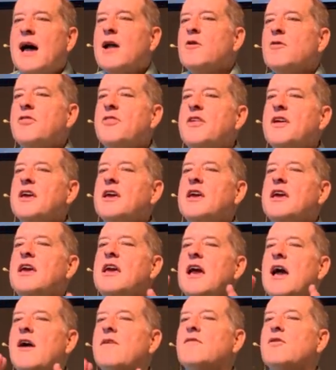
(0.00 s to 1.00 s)
I don't think
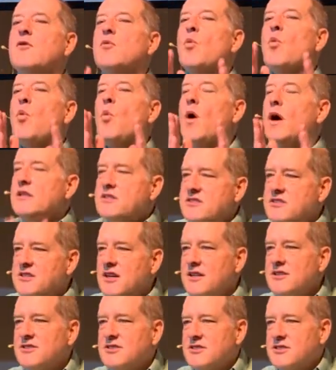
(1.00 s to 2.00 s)
he ever
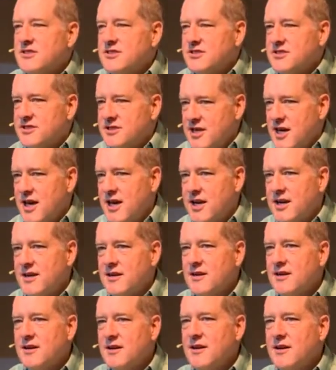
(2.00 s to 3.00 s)
wants us to
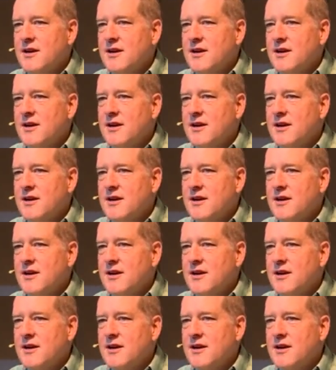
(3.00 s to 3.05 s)
sin